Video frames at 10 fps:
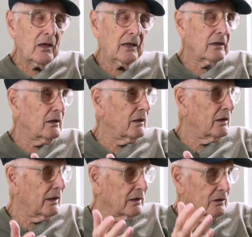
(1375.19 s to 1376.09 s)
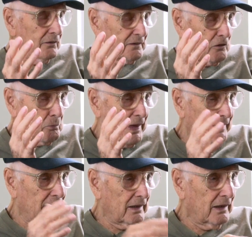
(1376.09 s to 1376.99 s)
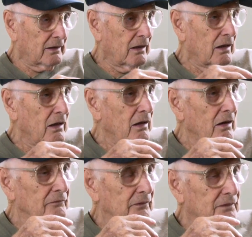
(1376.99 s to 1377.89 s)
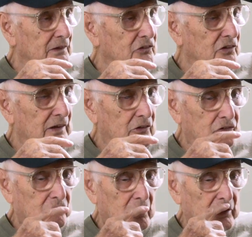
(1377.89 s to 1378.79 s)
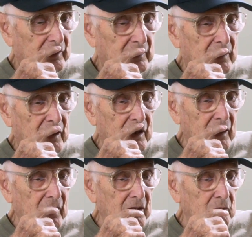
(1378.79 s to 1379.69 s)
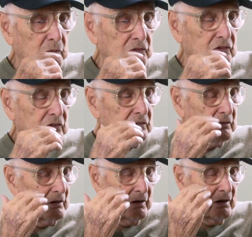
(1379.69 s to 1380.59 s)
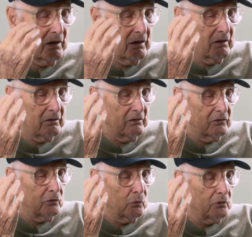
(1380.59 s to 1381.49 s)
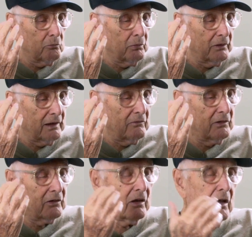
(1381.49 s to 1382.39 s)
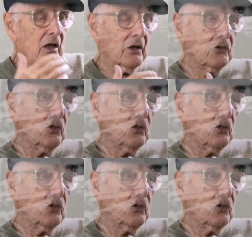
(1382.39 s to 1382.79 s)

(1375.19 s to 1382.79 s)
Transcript: I can think back again of the things that I saw, and it was just, you wouldn't believe that a